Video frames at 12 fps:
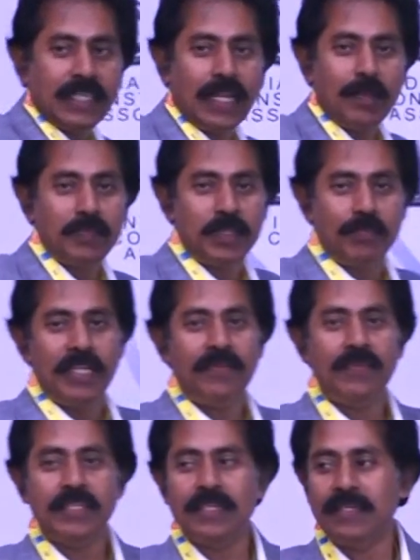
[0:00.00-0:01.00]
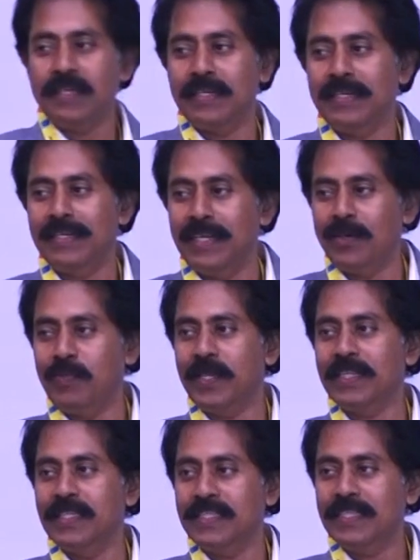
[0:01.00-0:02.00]
helps me with
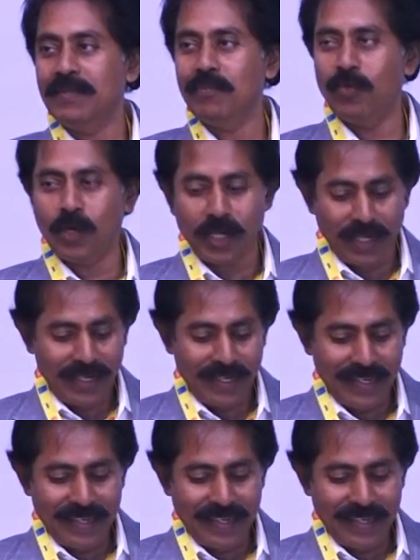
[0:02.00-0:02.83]
developing the model.